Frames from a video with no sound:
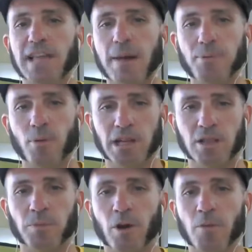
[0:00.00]
point at the
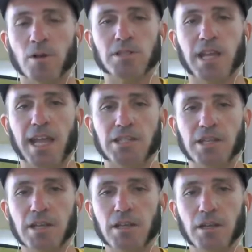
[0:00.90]
promo stage,
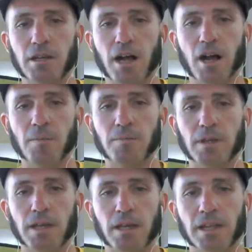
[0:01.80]

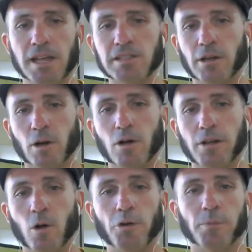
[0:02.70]
unless they're an
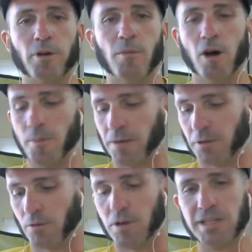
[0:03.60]
older promo, but if
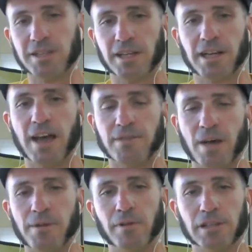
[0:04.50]
they're recent and have not
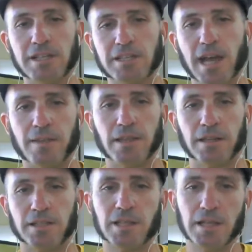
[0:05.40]
been released yet, then
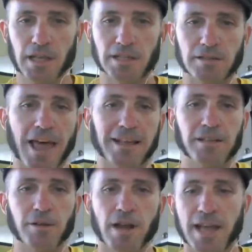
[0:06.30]
it's
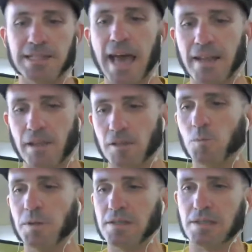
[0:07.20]
likely they're not yet in the
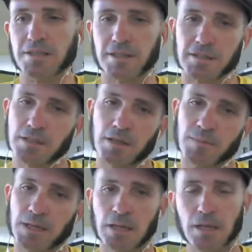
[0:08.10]
UPC system
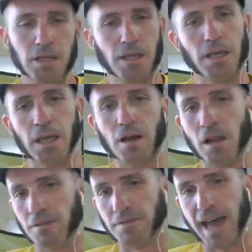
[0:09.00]
and all
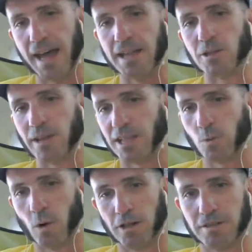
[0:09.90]
of that, and so that's
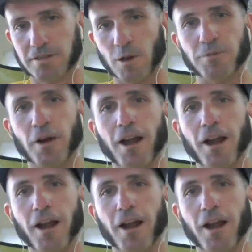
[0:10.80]
worked so far.